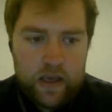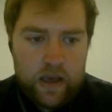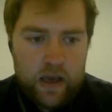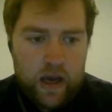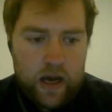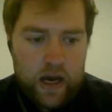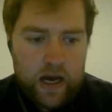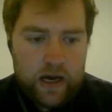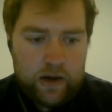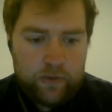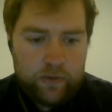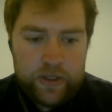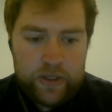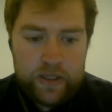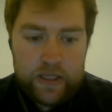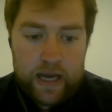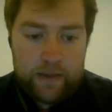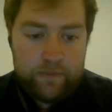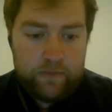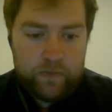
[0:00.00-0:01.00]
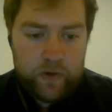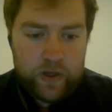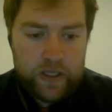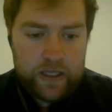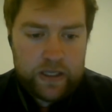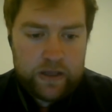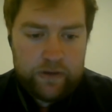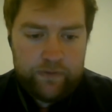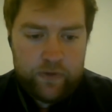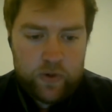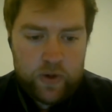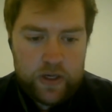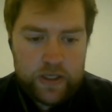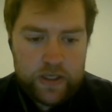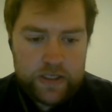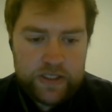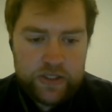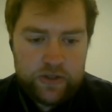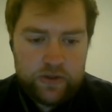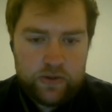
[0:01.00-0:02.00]
I'm really looking
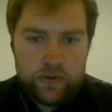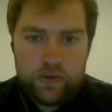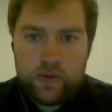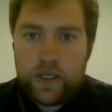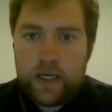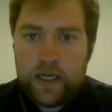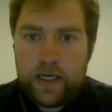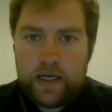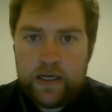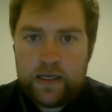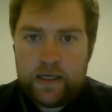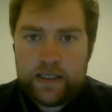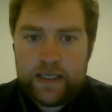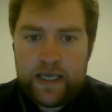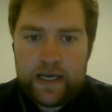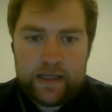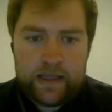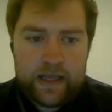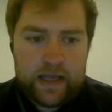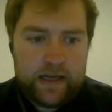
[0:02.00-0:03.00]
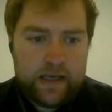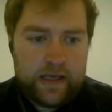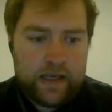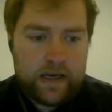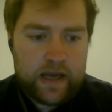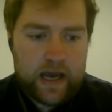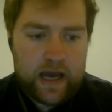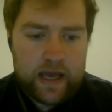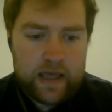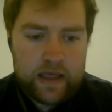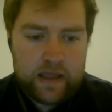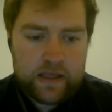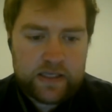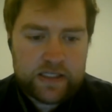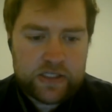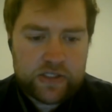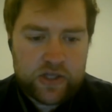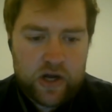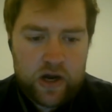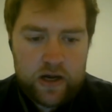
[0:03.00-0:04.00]
forward to getting that in. I
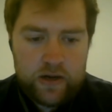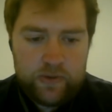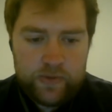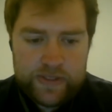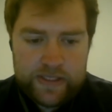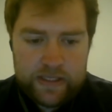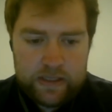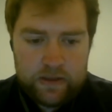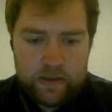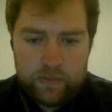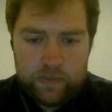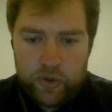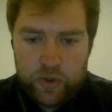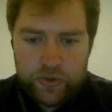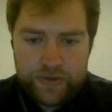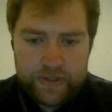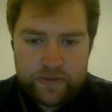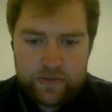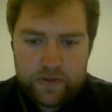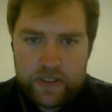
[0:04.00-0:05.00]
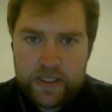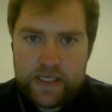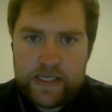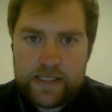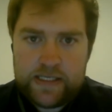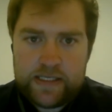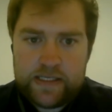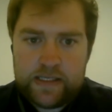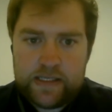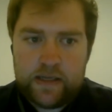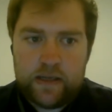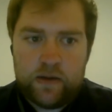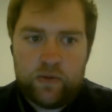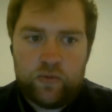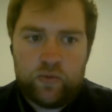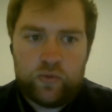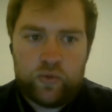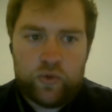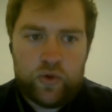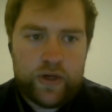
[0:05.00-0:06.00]
saw it was in the Bolton release.
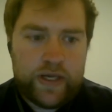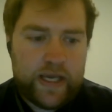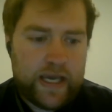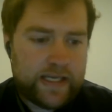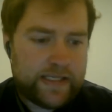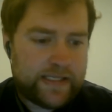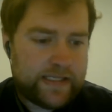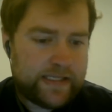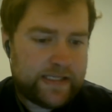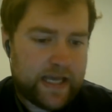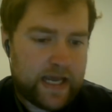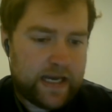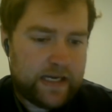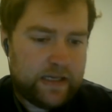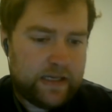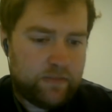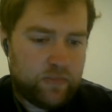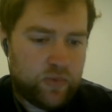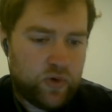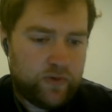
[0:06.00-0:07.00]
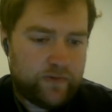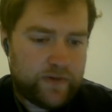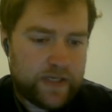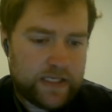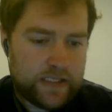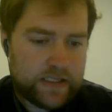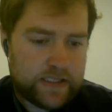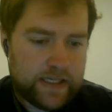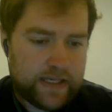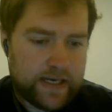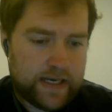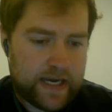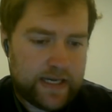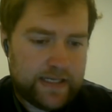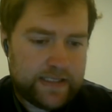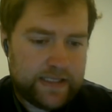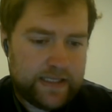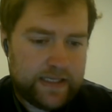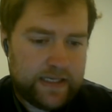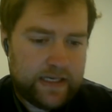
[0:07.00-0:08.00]
Roy had said he moved it to
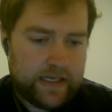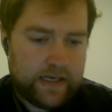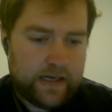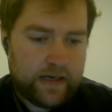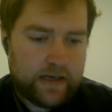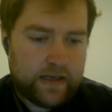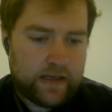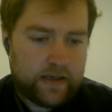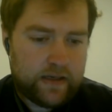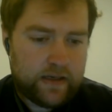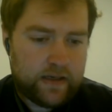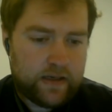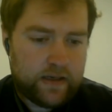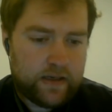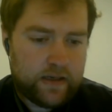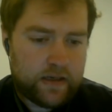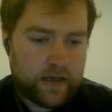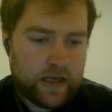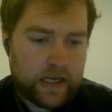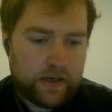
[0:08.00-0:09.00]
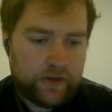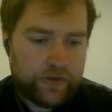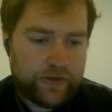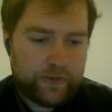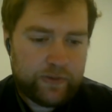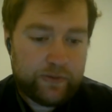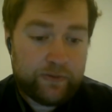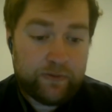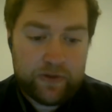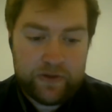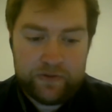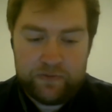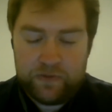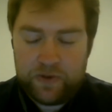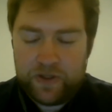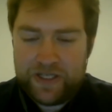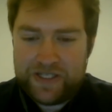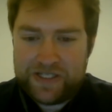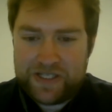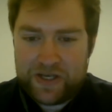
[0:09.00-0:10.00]
19. I don't think we've
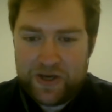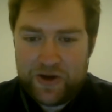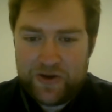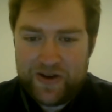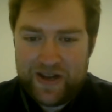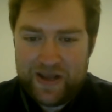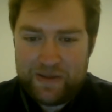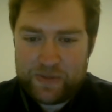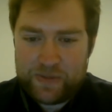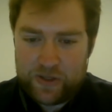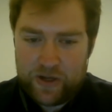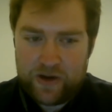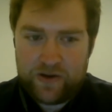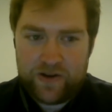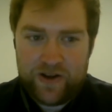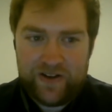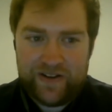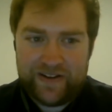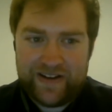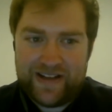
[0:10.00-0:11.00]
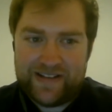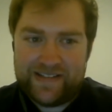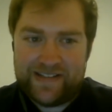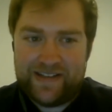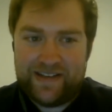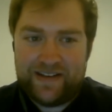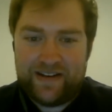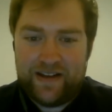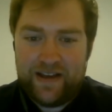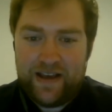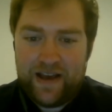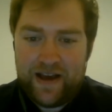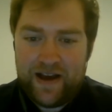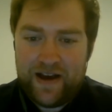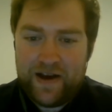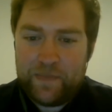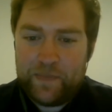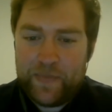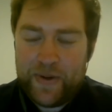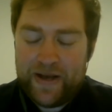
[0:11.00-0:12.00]
released the code name, so I'll call it 19.
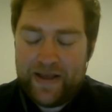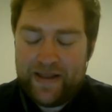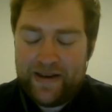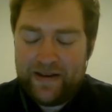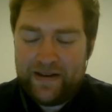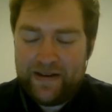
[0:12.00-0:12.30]
But